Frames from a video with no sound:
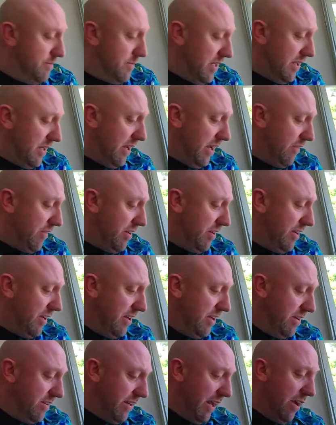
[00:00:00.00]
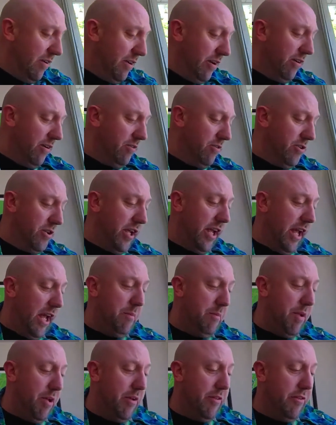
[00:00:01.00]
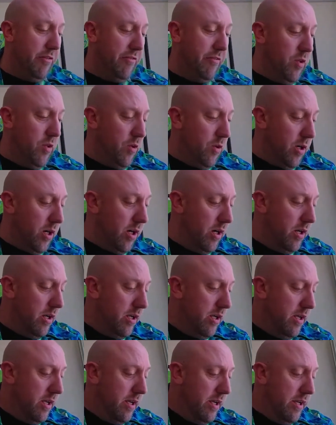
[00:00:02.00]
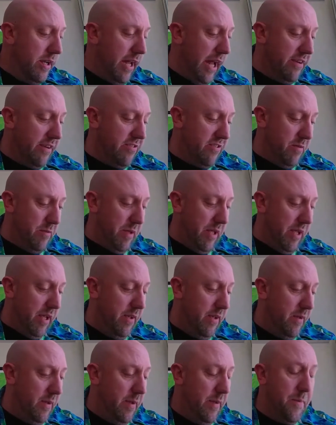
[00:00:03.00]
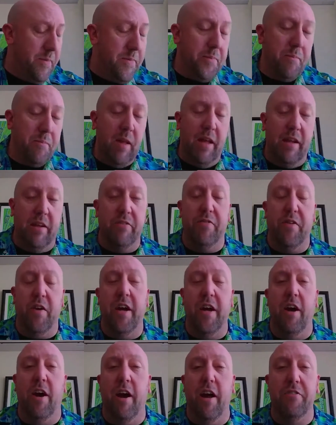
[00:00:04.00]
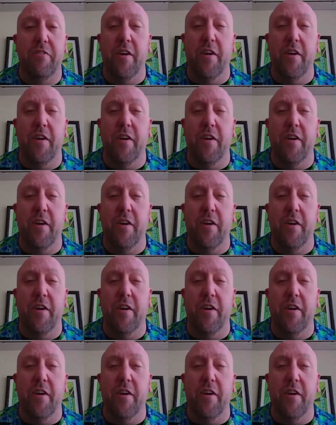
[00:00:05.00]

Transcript: I have it down here looking at me on the floor next to me. it's